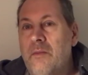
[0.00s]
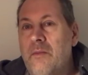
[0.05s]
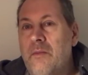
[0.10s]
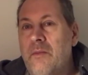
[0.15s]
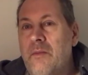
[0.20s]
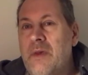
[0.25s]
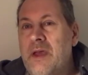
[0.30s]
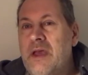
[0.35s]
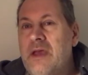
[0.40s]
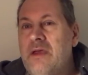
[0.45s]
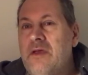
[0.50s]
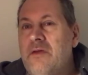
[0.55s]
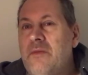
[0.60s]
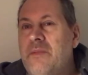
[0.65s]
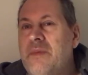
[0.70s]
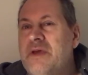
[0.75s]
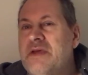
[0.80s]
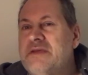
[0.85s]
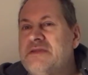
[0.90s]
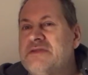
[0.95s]
May you
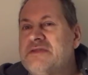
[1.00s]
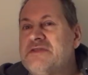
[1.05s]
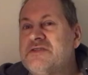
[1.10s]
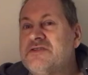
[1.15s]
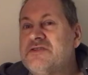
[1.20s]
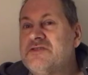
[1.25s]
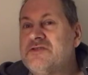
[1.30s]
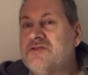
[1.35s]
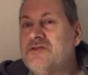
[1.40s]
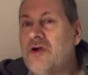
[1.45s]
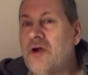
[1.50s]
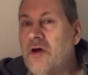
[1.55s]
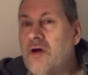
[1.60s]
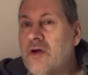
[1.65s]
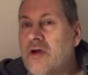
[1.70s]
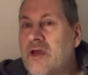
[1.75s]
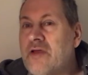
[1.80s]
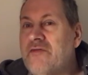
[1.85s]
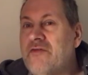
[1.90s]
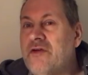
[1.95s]
be
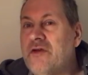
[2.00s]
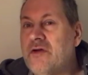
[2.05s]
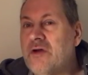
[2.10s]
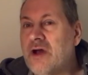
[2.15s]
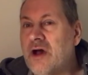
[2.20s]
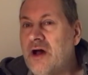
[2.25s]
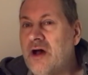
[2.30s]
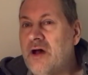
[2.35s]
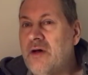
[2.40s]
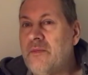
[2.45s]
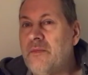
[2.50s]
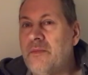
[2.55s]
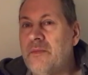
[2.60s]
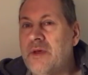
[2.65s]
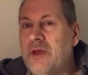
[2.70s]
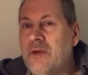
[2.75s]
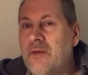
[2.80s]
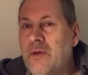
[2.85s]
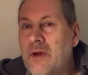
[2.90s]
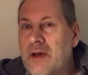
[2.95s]
strong if you can't
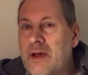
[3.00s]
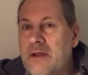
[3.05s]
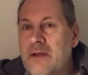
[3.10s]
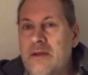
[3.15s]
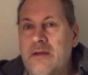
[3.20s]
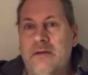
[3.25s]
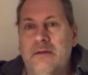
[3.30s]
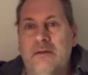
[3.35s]
be well.